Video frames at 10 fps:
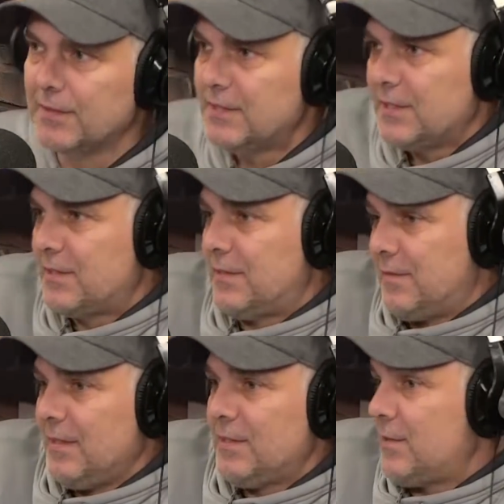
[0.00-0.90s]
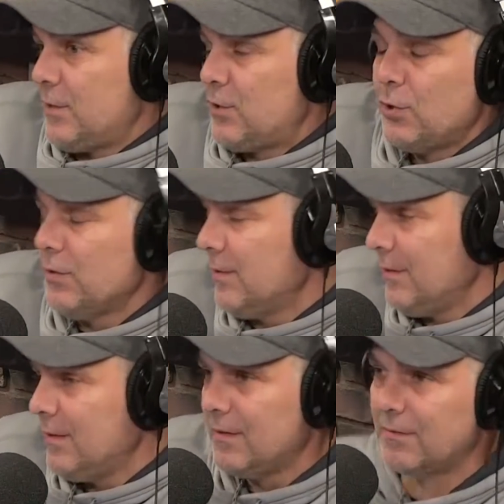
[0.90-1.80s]
they just it's, it's, it's,
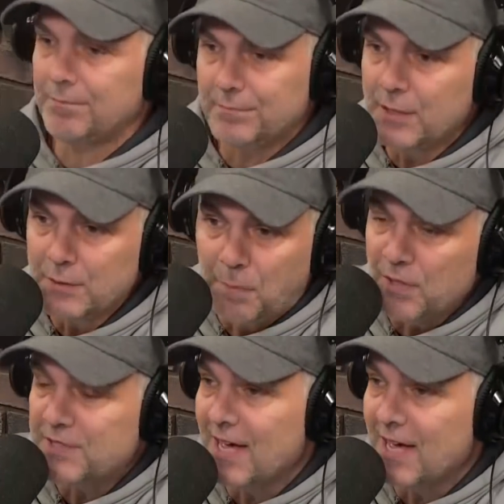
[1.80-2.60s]
well, know, hopefully,